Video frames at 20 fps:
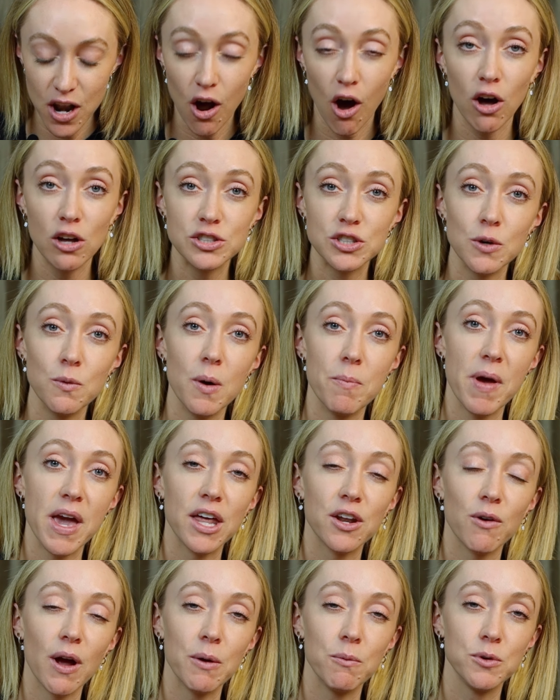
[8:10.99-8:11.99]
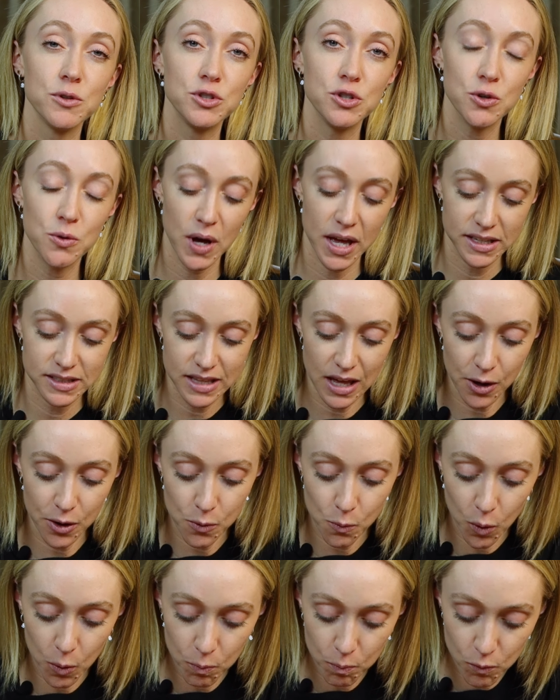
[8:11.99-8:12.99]
then also what Panerai will do is
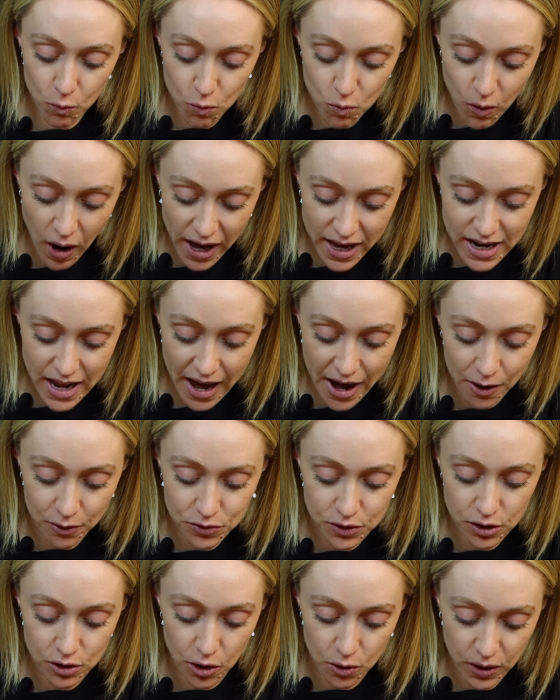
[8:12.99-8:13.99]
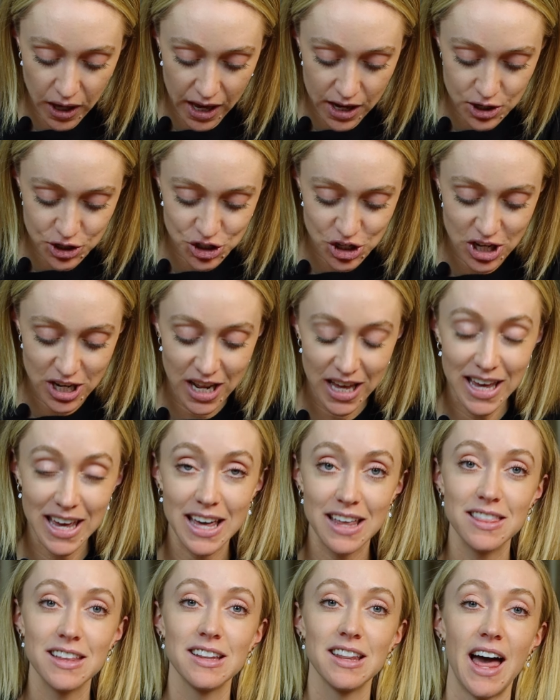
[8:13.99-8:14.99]
they will write out the location
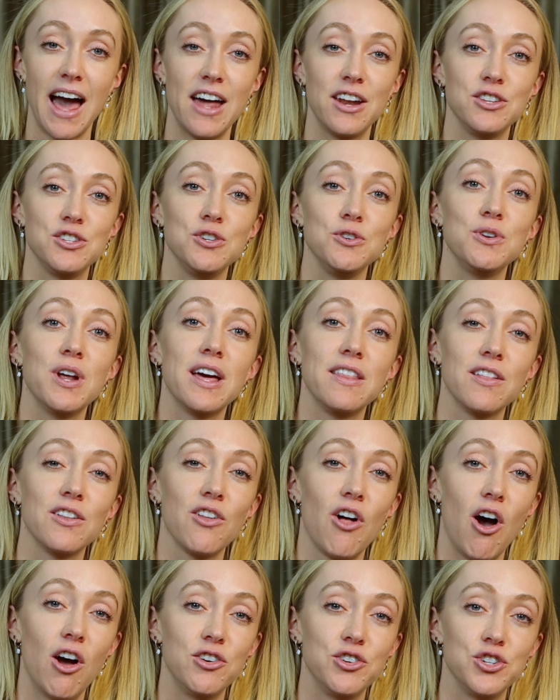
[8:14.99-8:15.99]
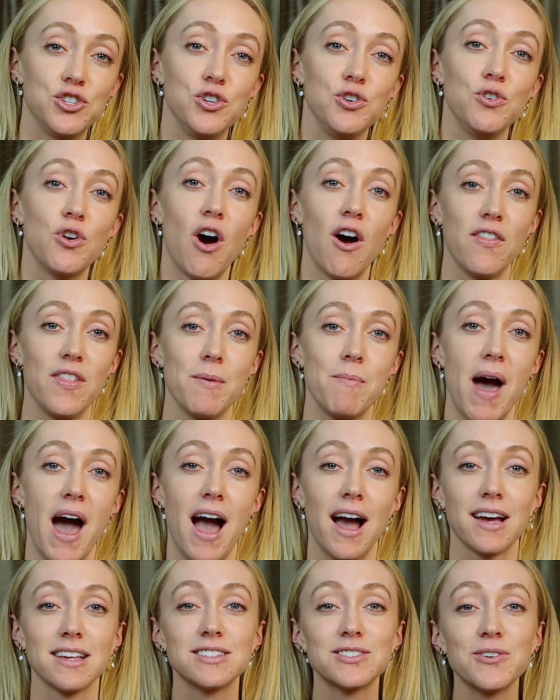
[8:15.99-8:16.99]
and the latitude and the longitude on the
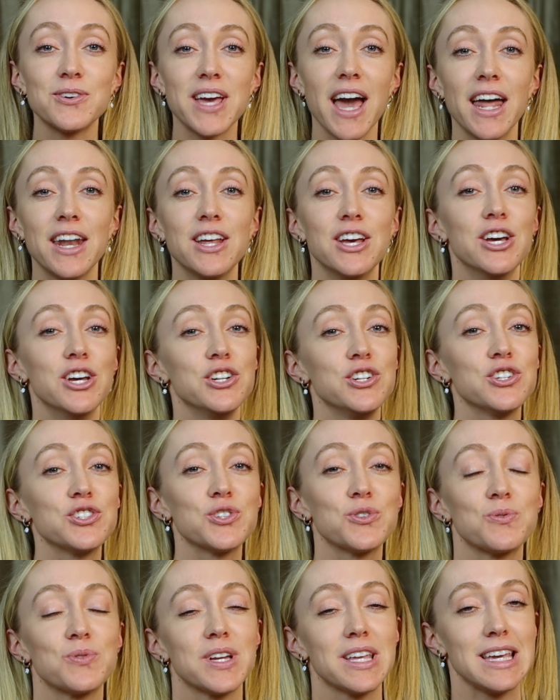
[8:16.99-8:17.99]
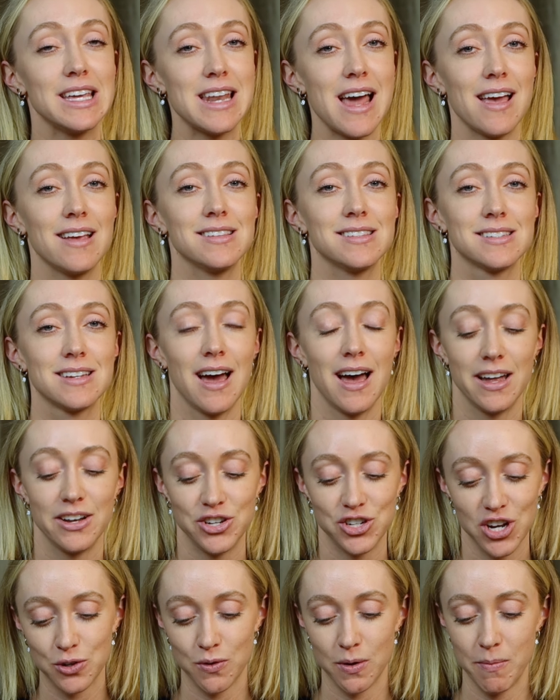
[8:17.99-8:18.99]
back. So again, just a really nice
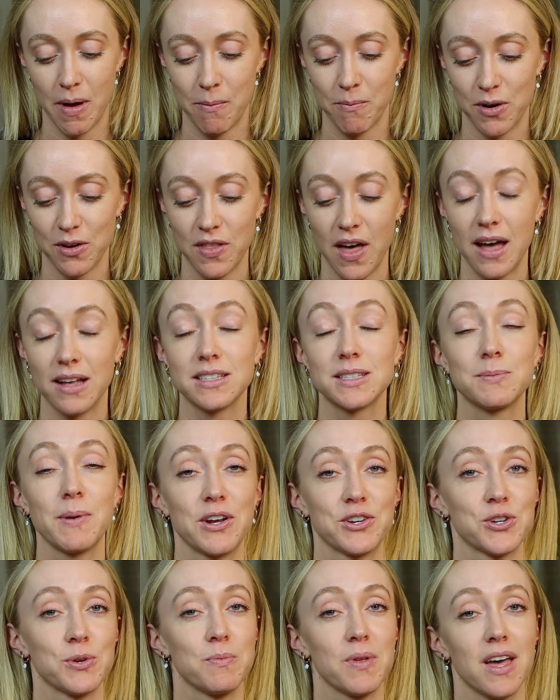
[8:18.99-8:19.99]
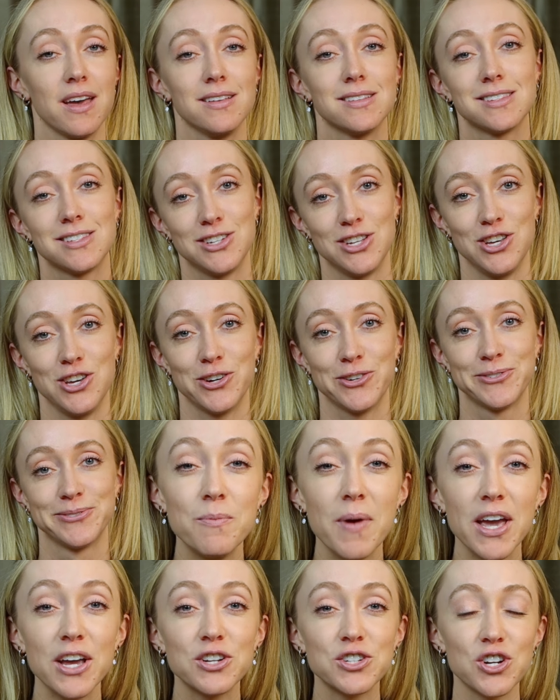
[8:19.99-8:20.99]
touch to remember that special place to you. So
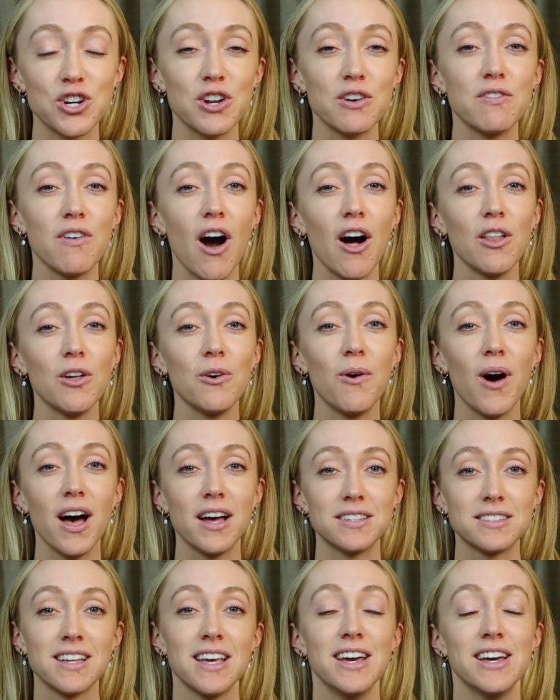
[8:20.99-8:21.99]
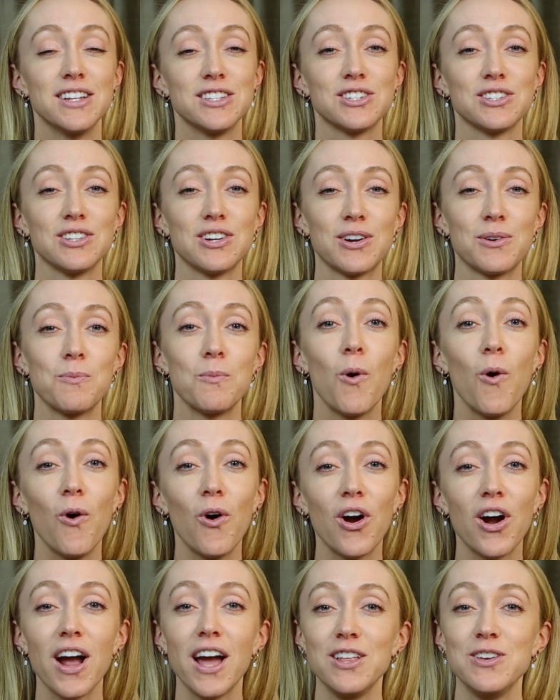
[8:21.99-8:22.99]
make sure to follow us to learn
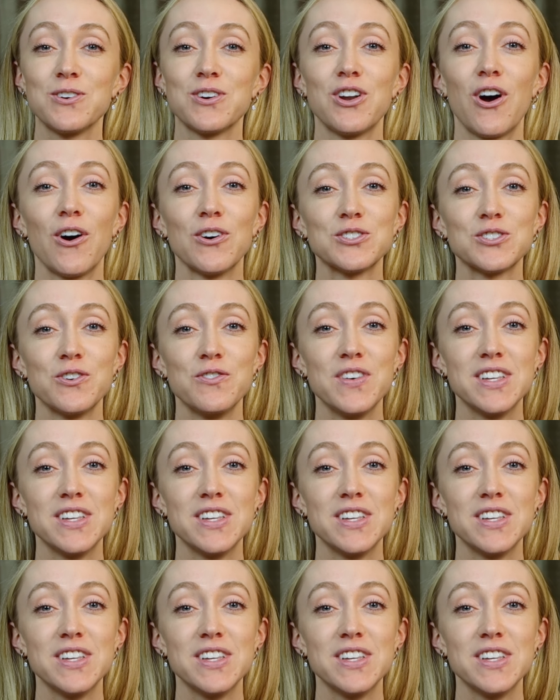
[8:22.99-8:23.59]
more, and you can also